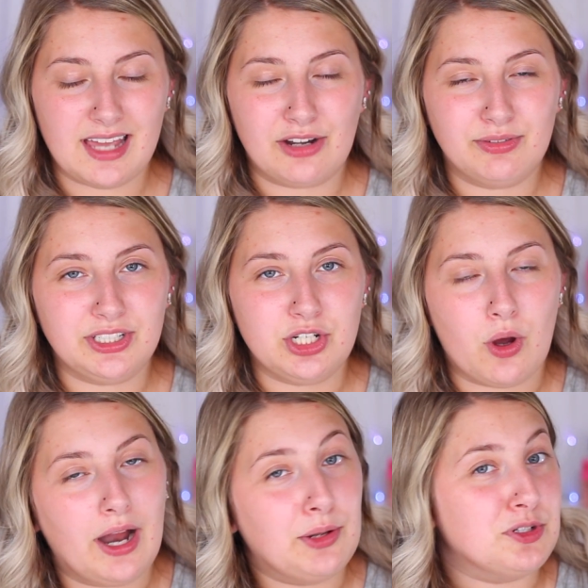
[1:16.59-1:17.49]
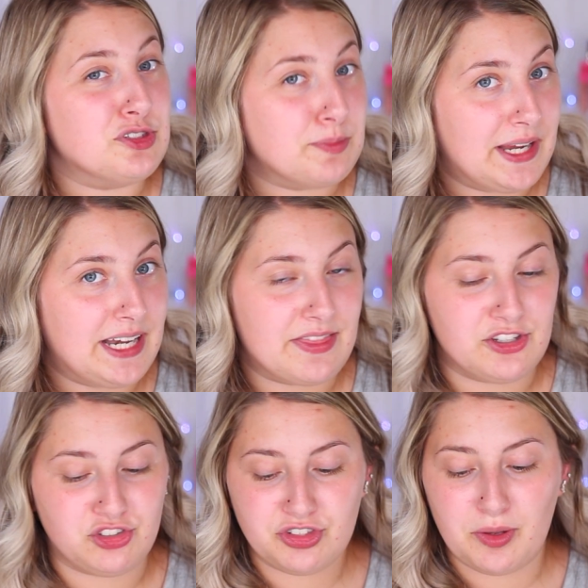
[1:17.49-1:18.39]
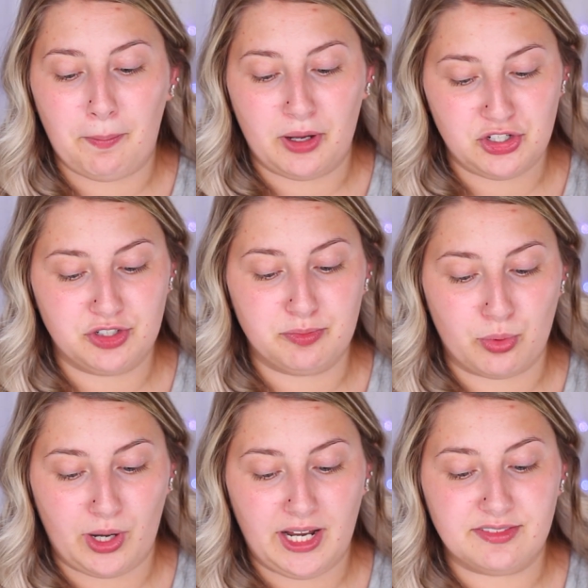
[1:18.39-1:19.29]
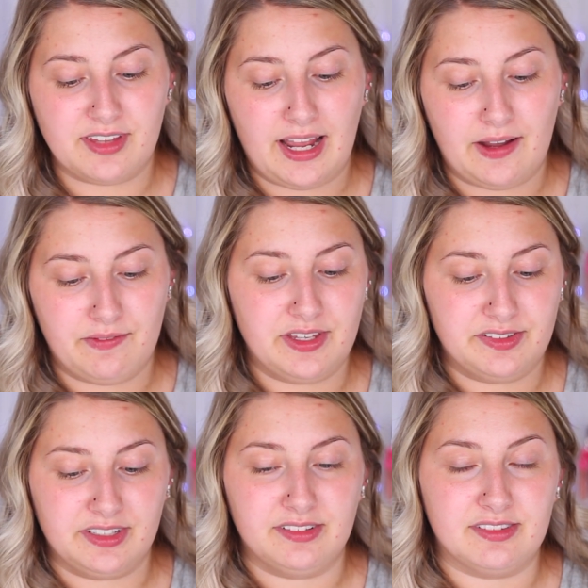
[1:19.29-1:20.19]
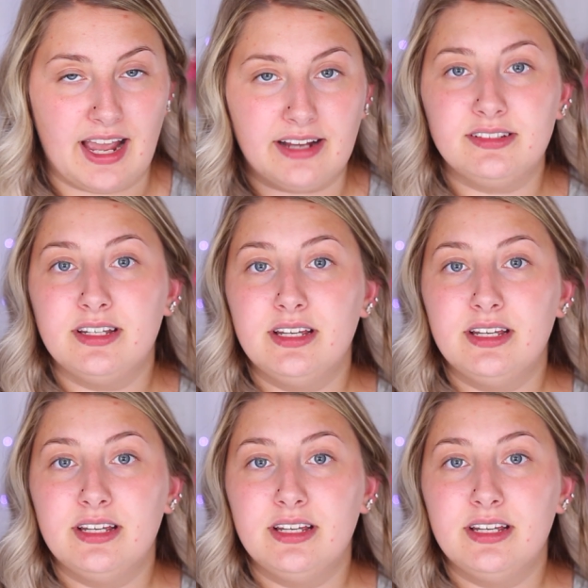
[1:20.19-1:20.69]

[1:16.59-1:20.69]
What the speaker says: I don't really know how to explain it. There's just a bunch of brands that have this exact